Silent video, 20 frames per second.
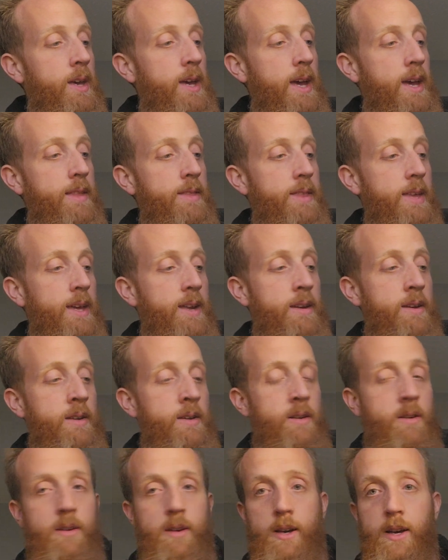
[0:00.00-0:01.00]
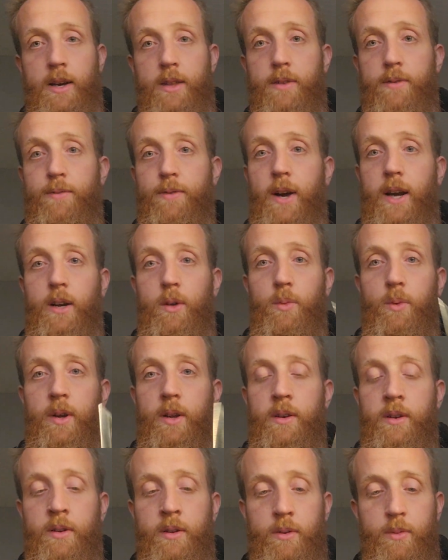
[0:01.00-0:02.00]
And then the final
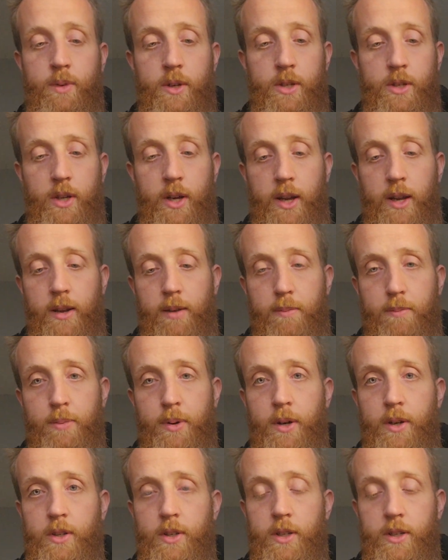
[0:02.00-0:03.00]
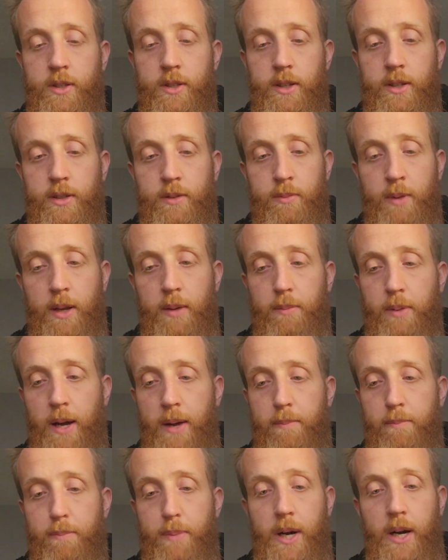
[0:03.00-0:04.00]
one, which I purchased, is made
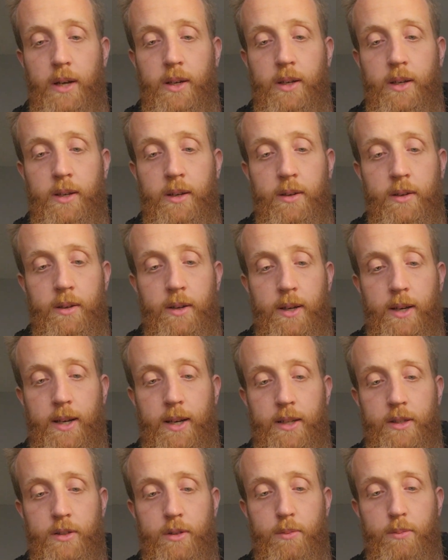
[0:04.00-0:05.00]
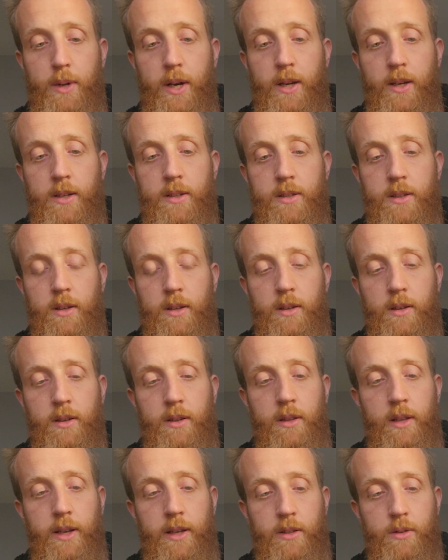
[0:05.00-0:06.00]
by Buck. So Buck is a
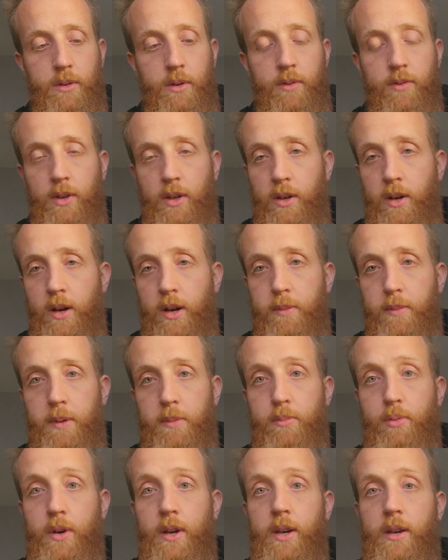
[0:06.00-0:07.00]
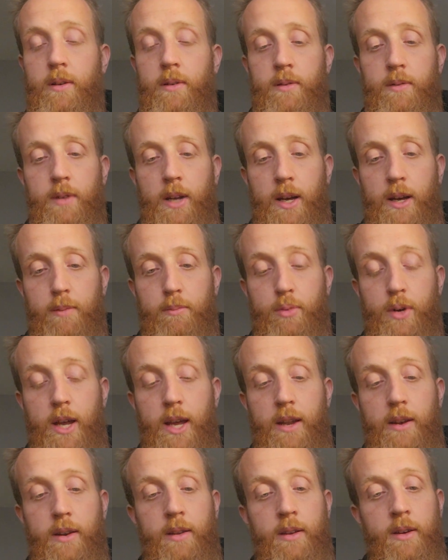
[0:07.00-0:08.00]
good, like, sort of economy
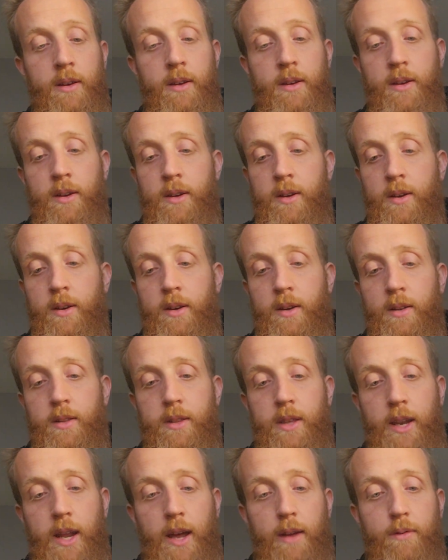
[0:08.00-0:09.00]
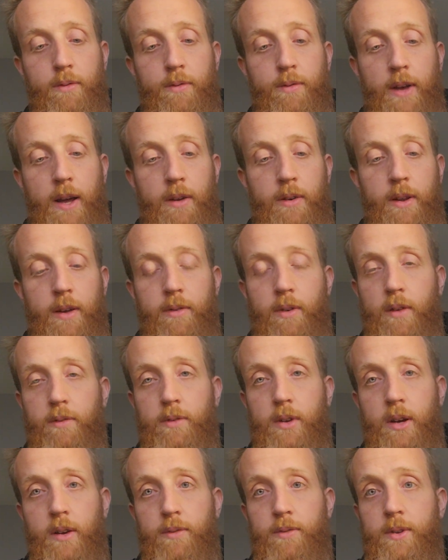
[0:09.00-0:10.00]
brand that I've found. I've
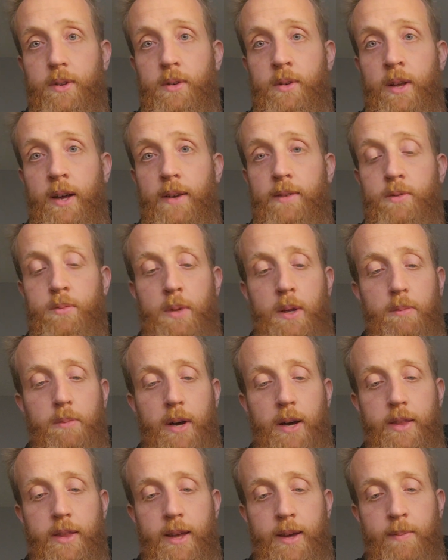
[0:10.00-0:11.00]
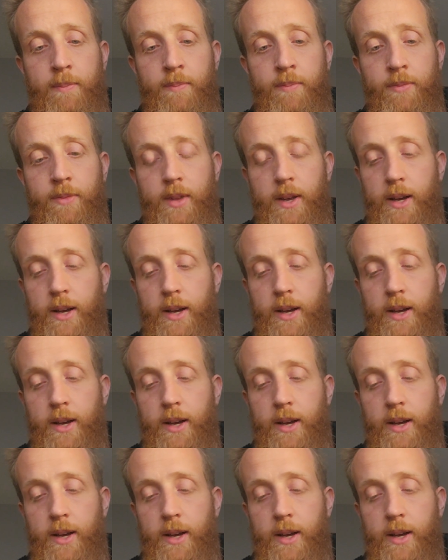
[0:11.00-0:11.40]
got a few knives made by them.